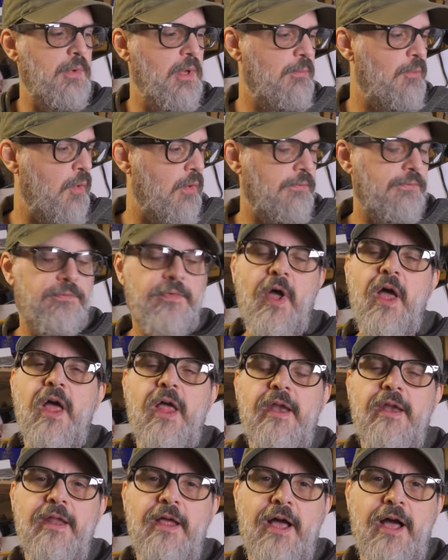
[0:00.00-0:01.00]
bit more
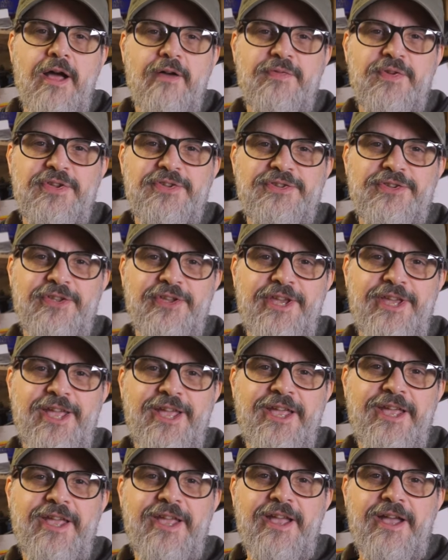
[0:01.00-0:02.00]
fun, obviously.
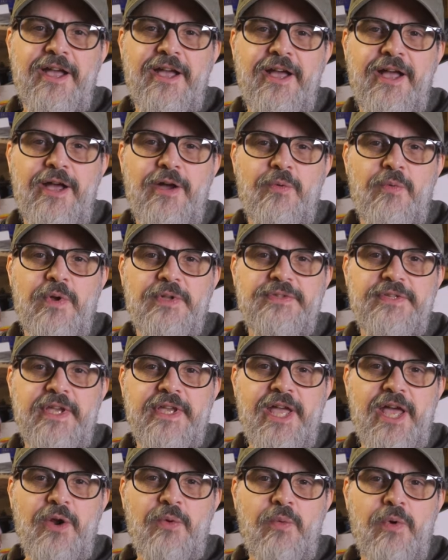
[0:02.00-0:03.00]
Once I
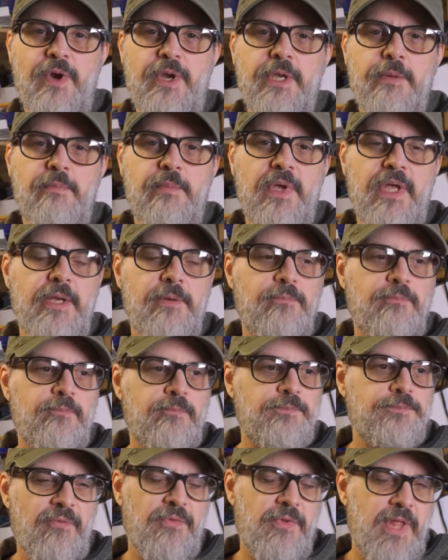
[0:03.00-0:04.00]
got it working, but
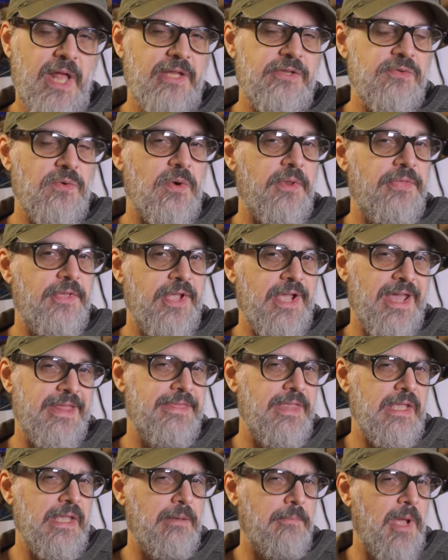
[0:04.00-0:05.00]
for that sort of thing, I
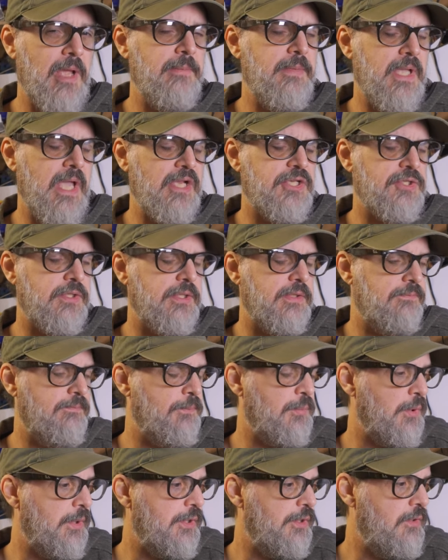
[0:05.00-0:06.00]
think it might be actually
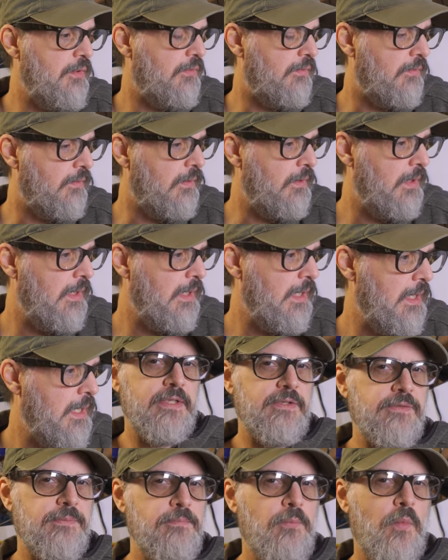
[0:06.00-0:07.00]
pretty useful.
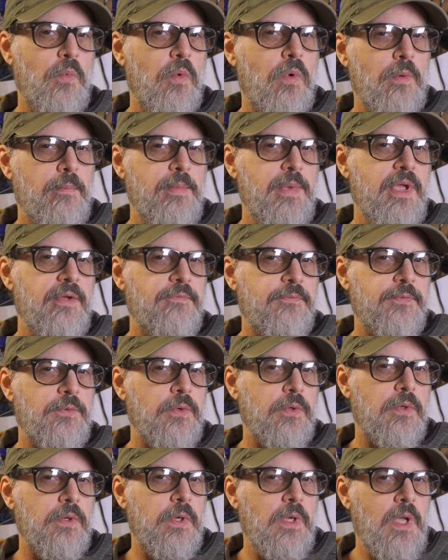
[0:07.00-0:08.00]
It's more meant
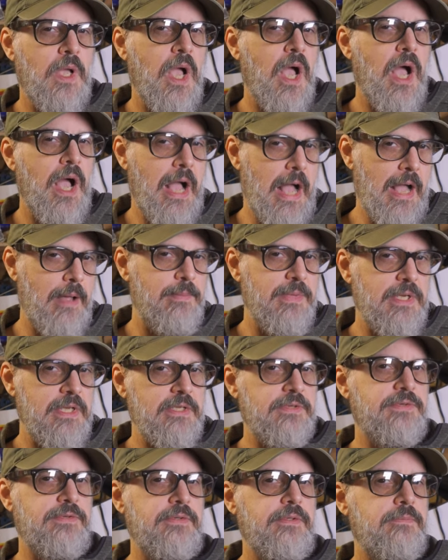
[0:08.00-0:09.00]
for a
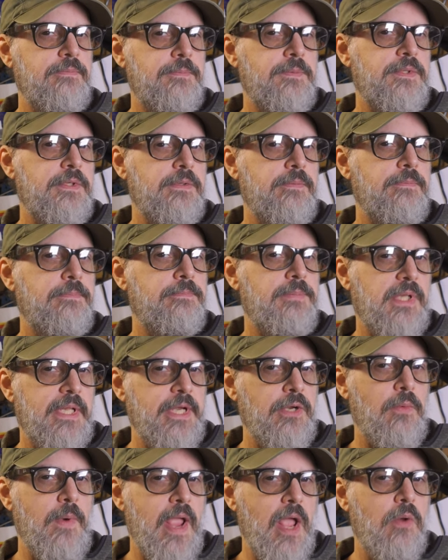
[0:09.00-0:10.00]
hobbyist to
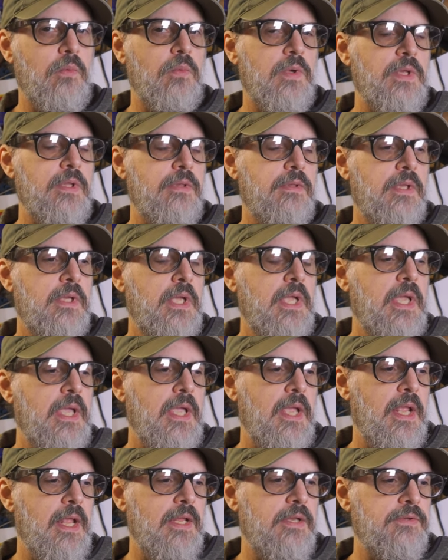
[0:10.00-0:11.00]
play around with
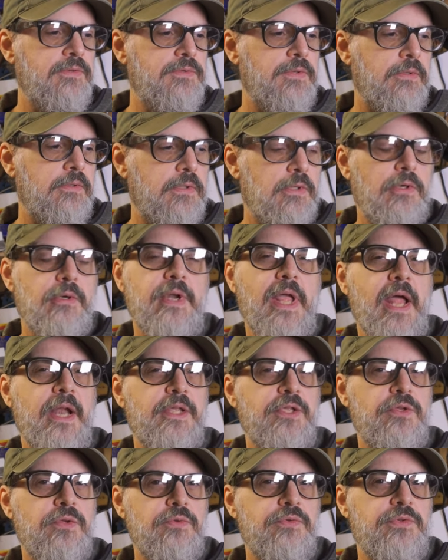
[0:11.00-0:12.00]
and to learn how
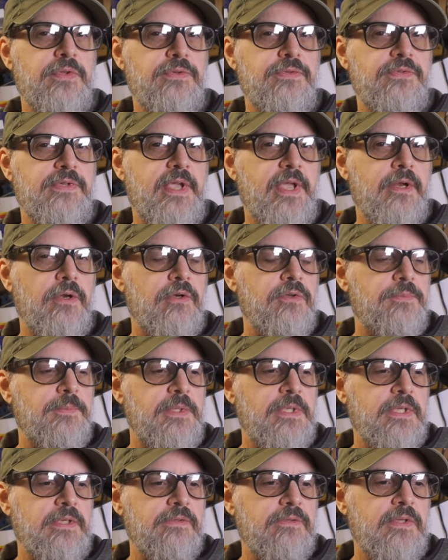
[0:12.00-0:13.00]
to use these scanners,
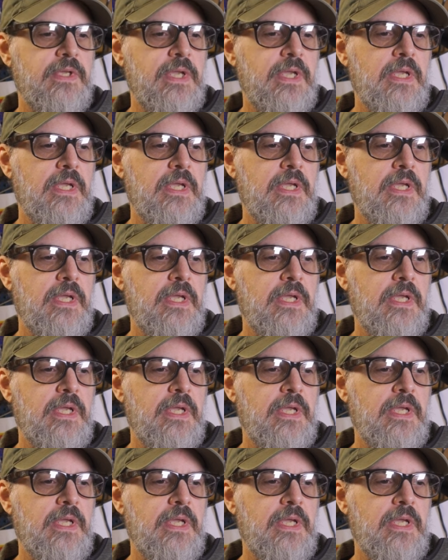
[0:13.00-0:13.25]
because